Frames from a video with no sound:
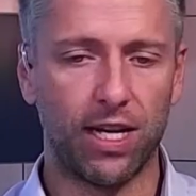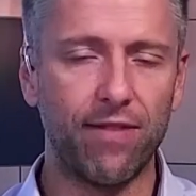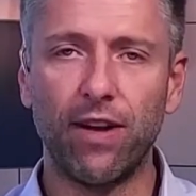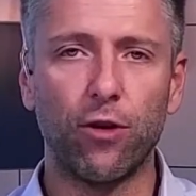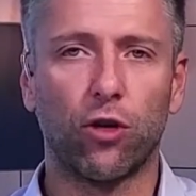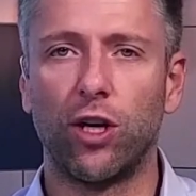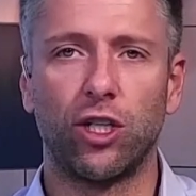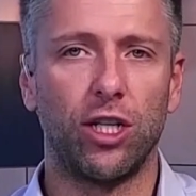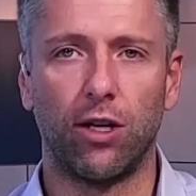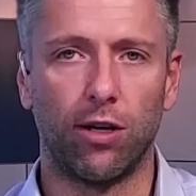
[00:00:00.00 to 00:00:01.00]
even if you're a
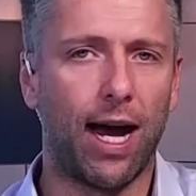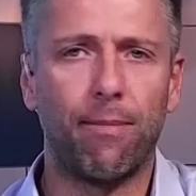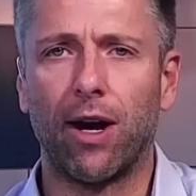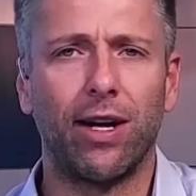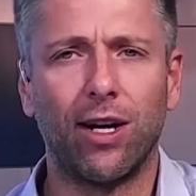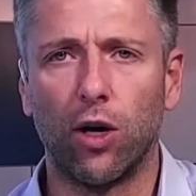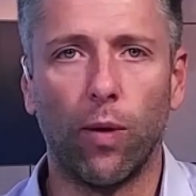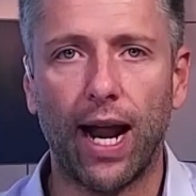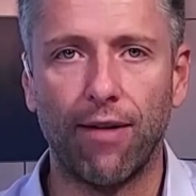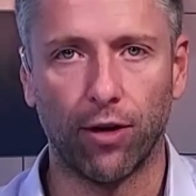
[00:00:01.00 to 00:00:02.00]
Christian or not married or
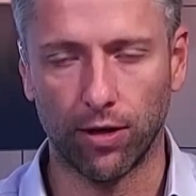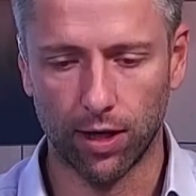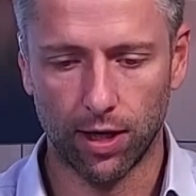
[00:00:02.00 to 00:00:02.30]
whatever,